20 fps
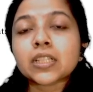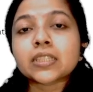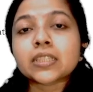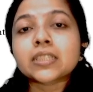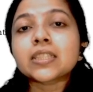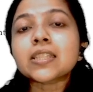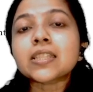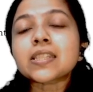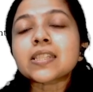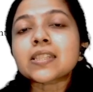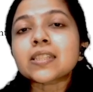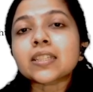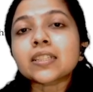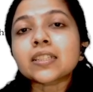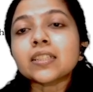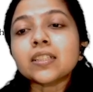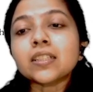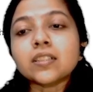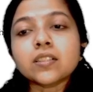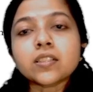This
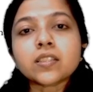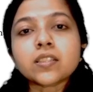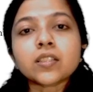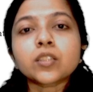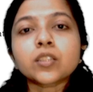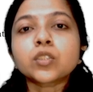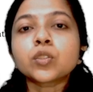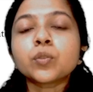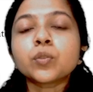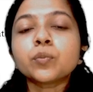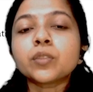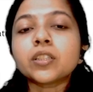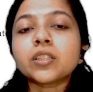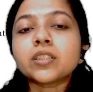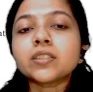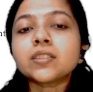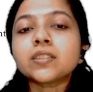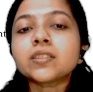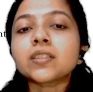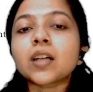signals
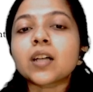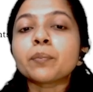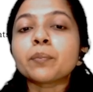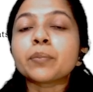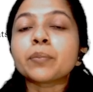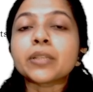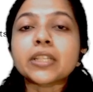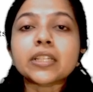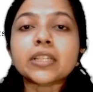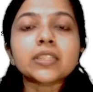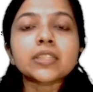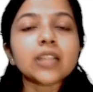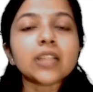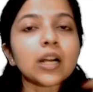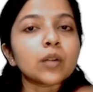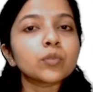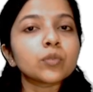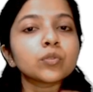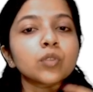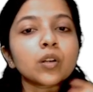towards a
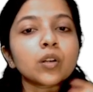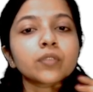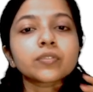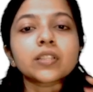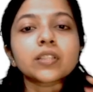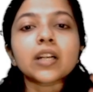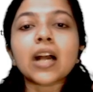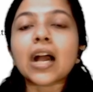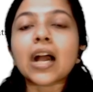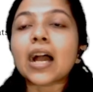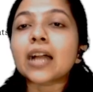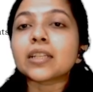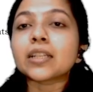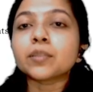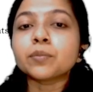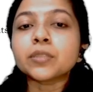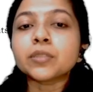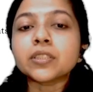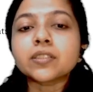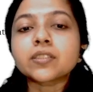breakdown of the
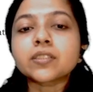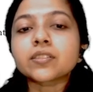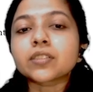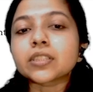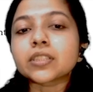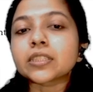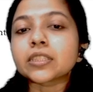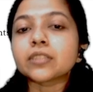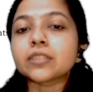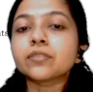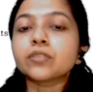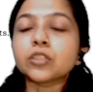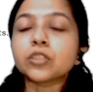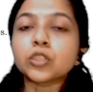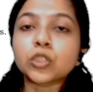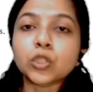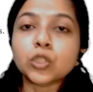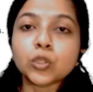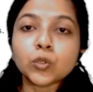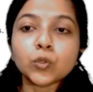administrative
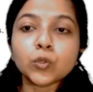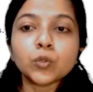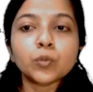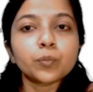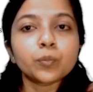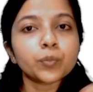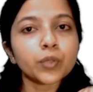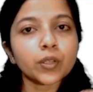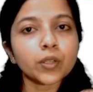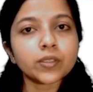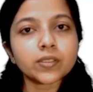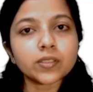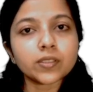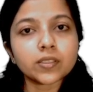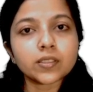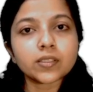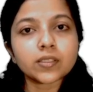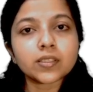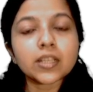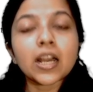due
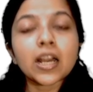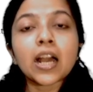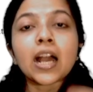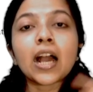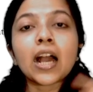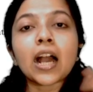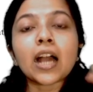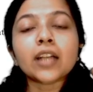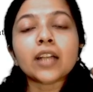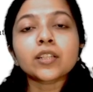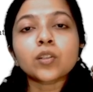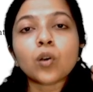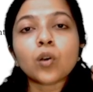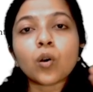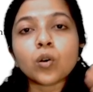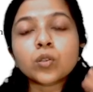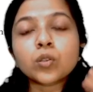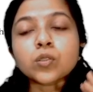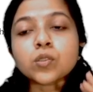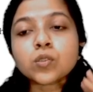process and
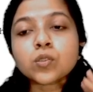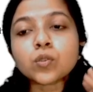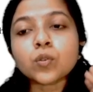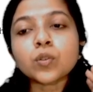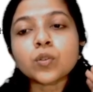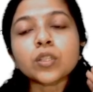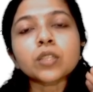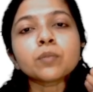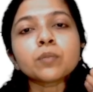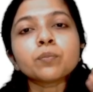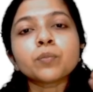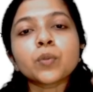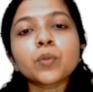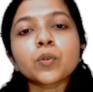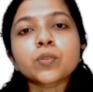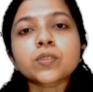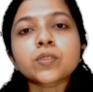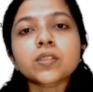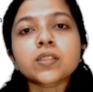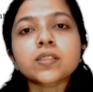also
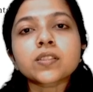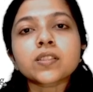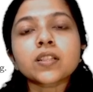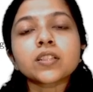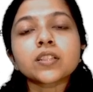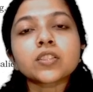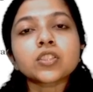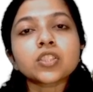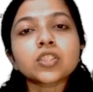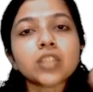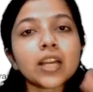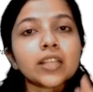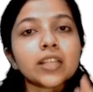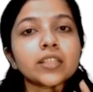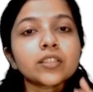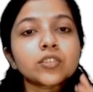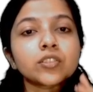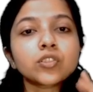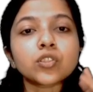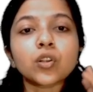imposes a
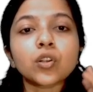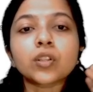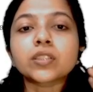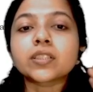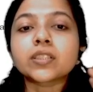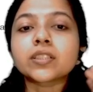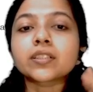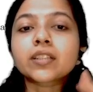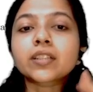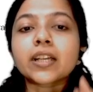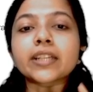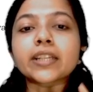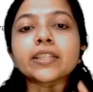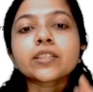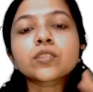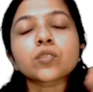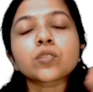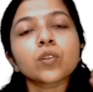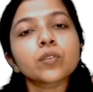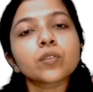challenge on the
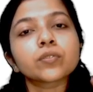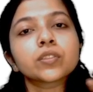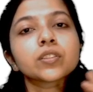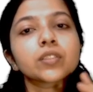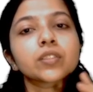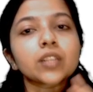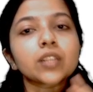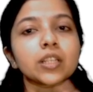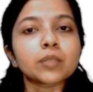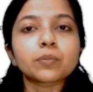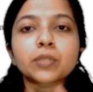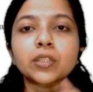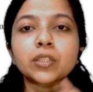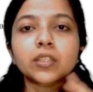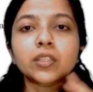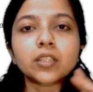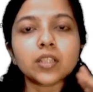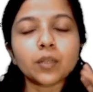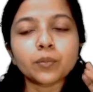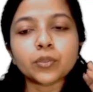rights of the tribal
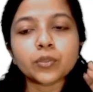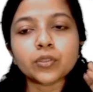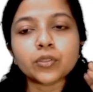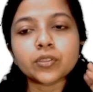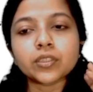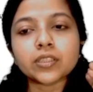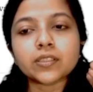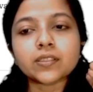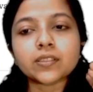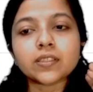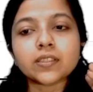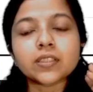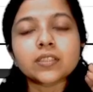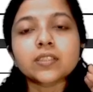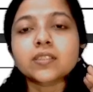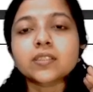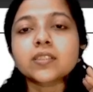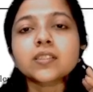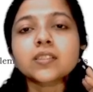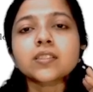communities.
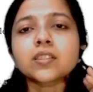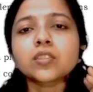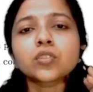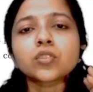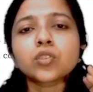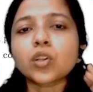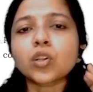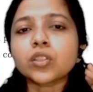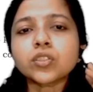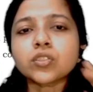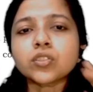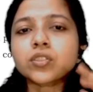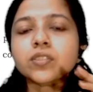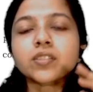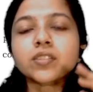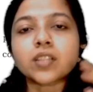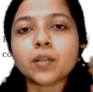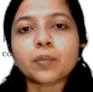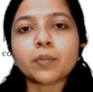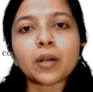This is not
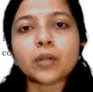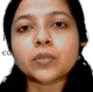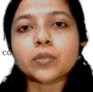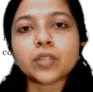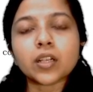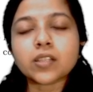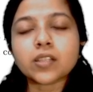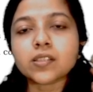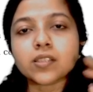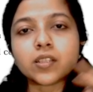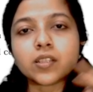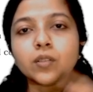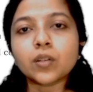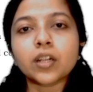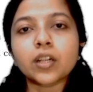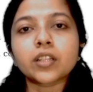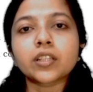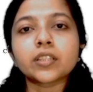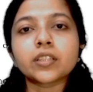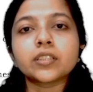just about Hasdev
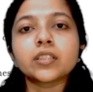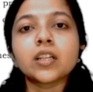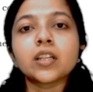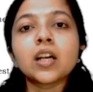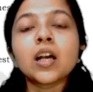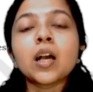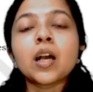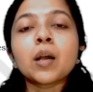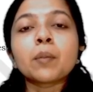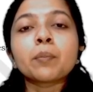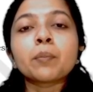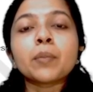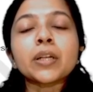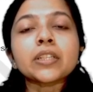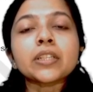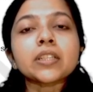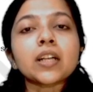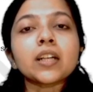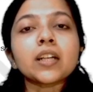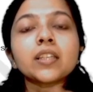Arand,
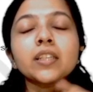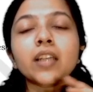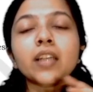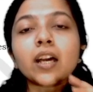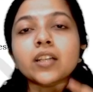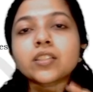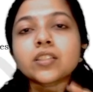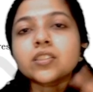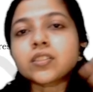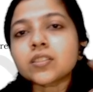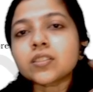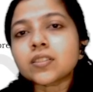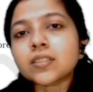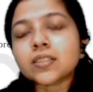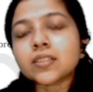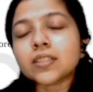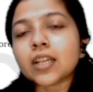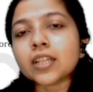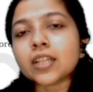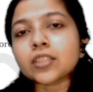but a larger
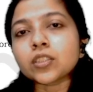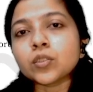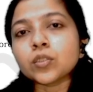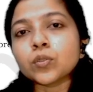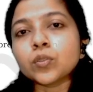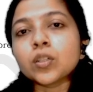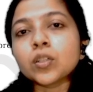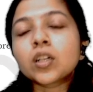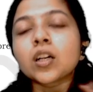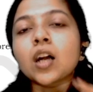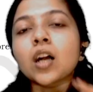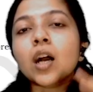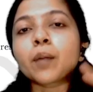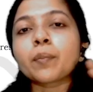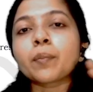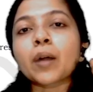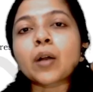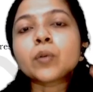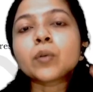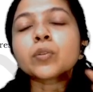scenario
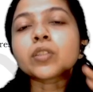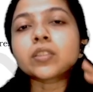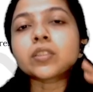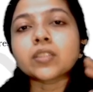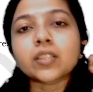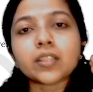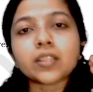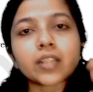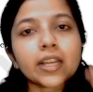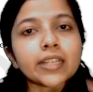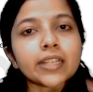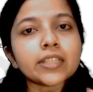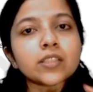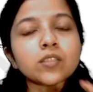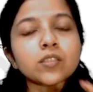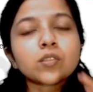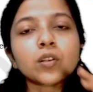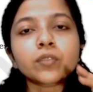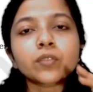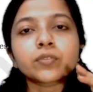about the
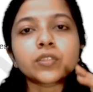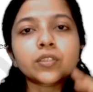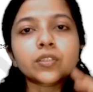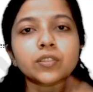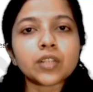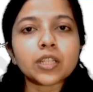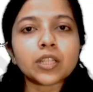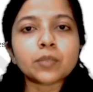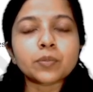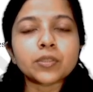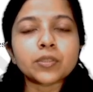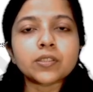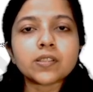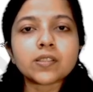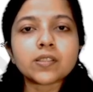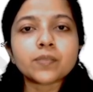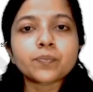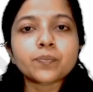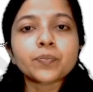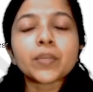rights of the
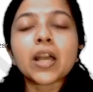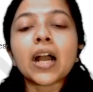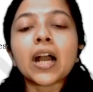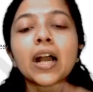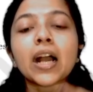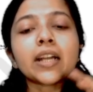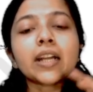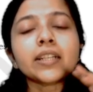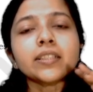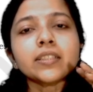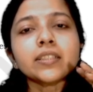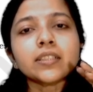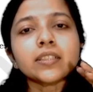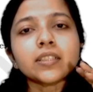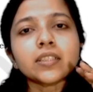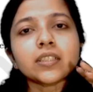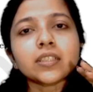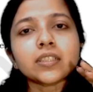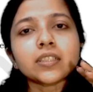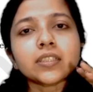tribals. And
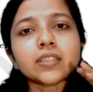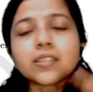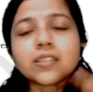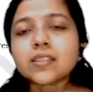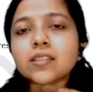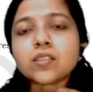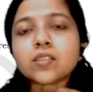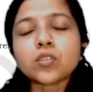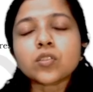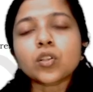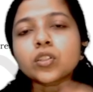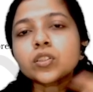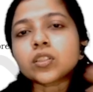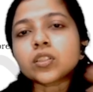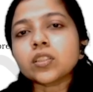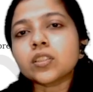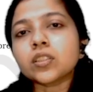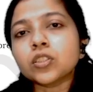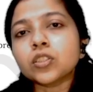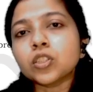this is not
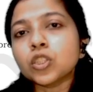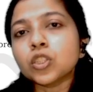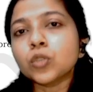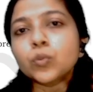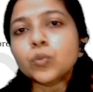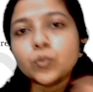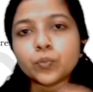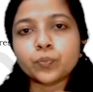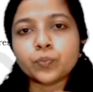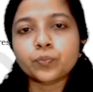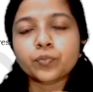new